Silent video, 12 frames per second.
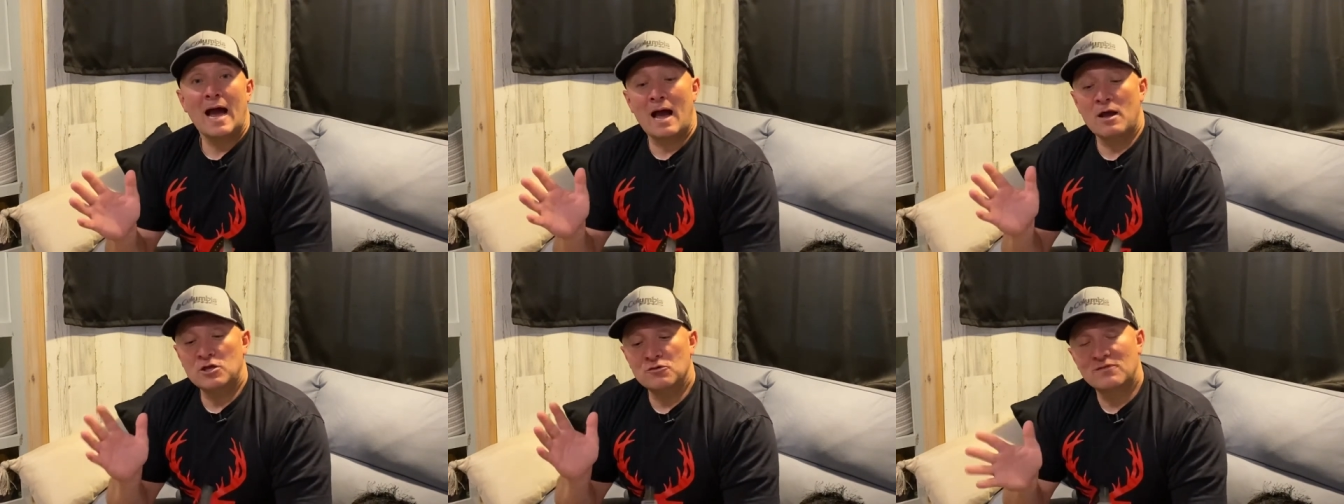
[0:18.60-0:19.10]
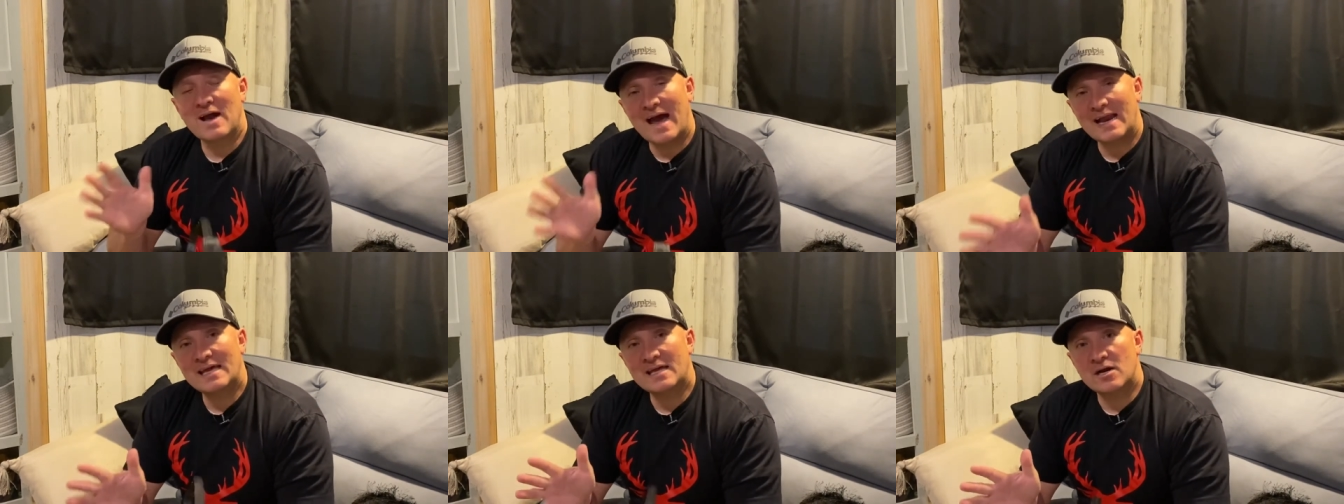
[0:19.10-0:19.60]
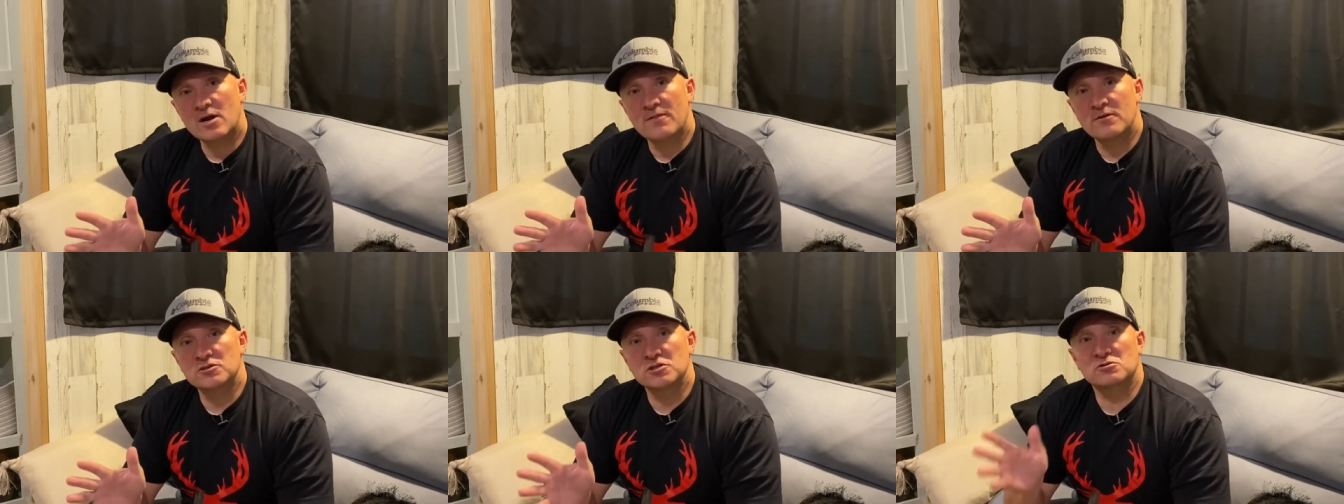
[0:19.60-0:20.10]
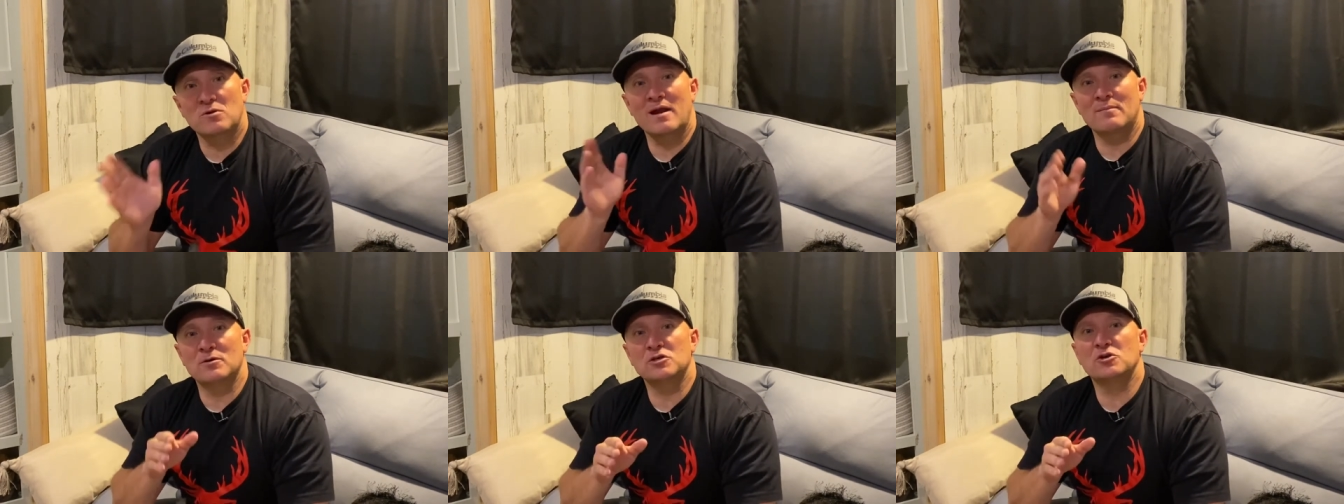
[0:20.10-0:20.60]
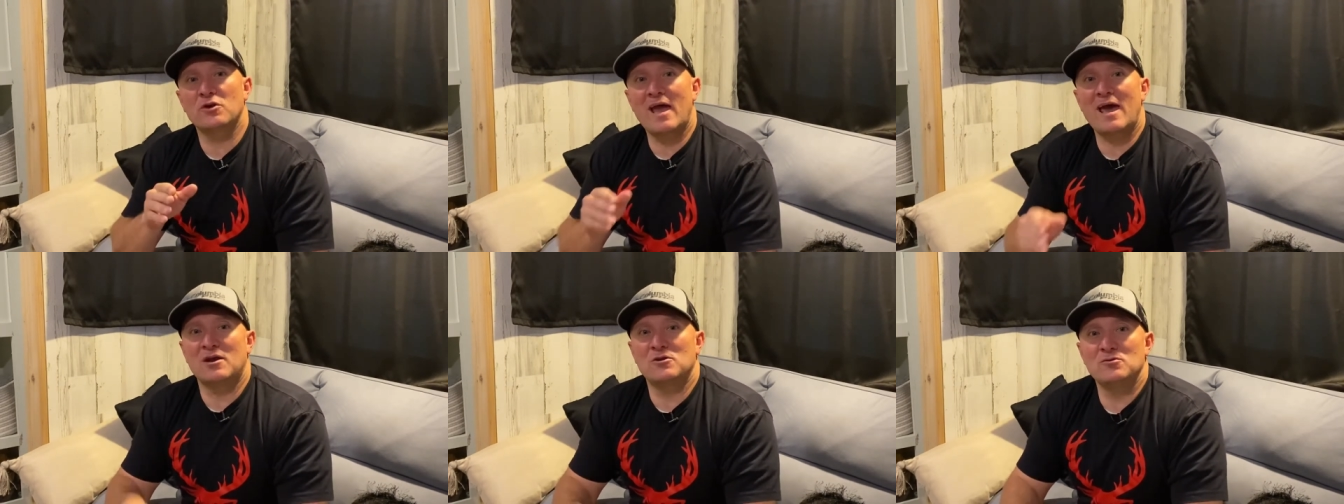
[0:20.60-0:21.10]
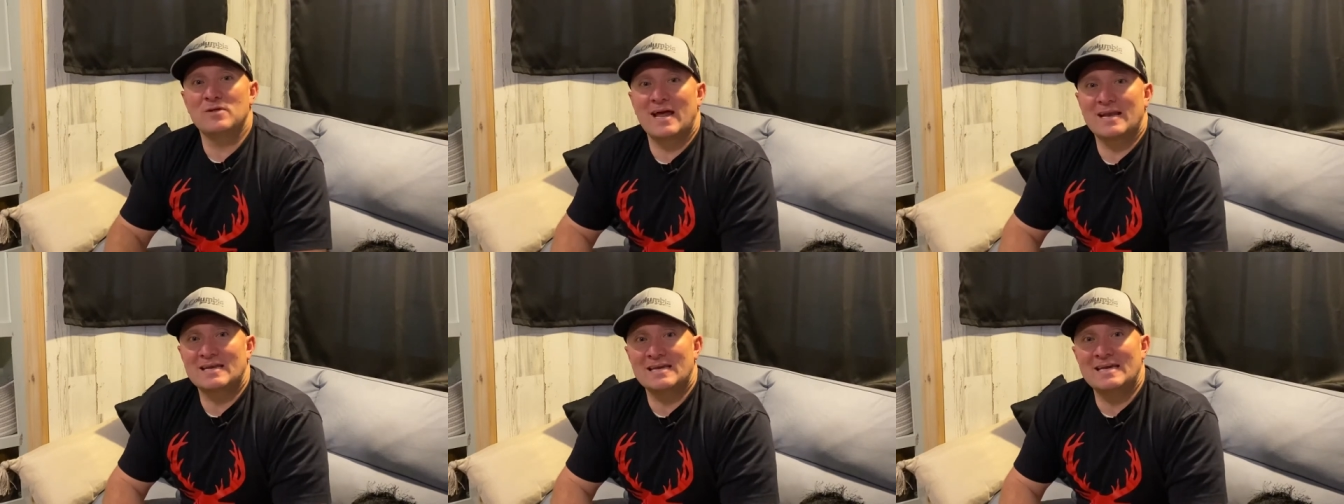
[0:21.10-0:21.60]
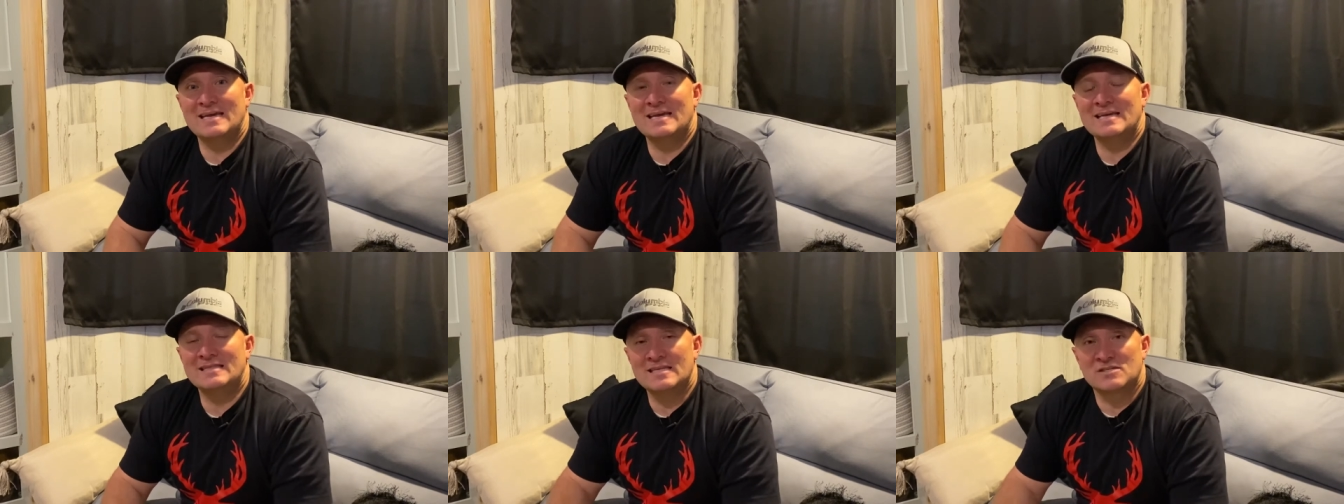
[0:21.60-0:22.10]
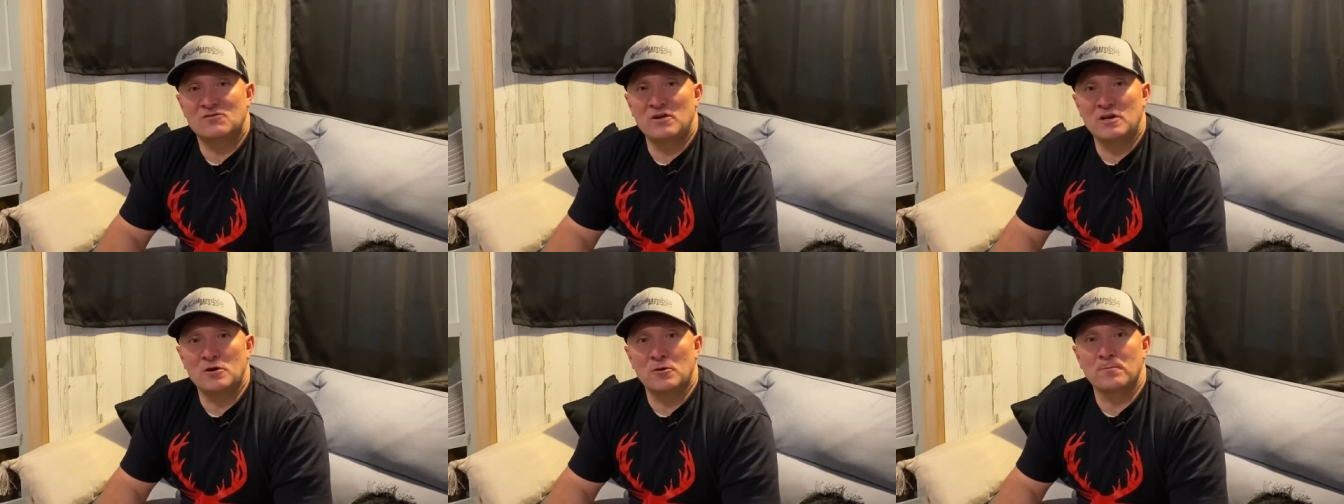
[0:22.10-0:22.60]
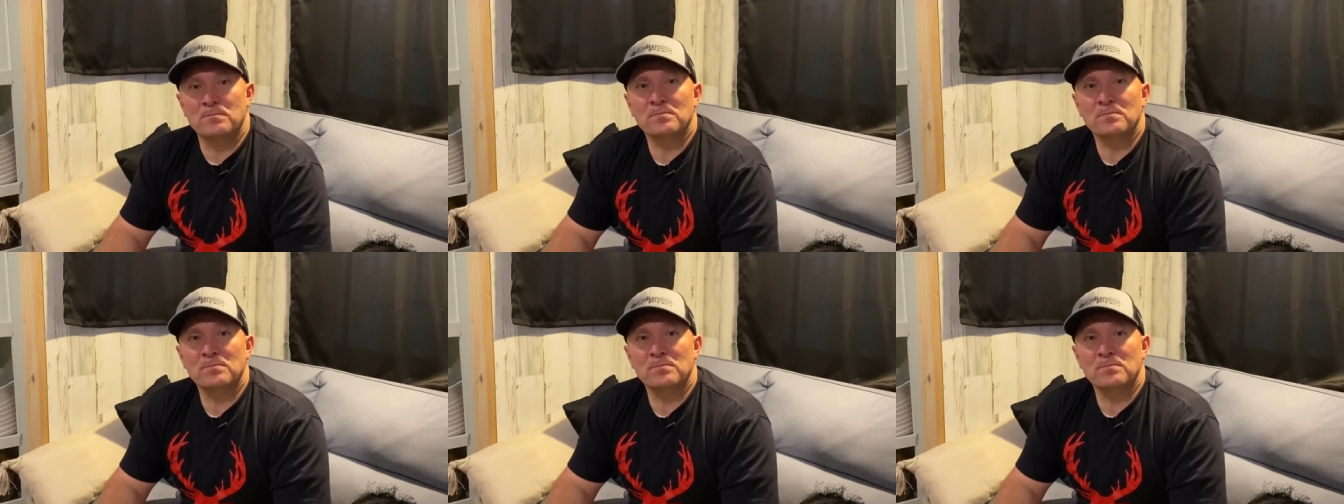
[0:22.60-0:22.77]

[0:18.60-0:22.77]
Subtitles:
you've got to get it on there just right. I'm going to show you how to do that in this video.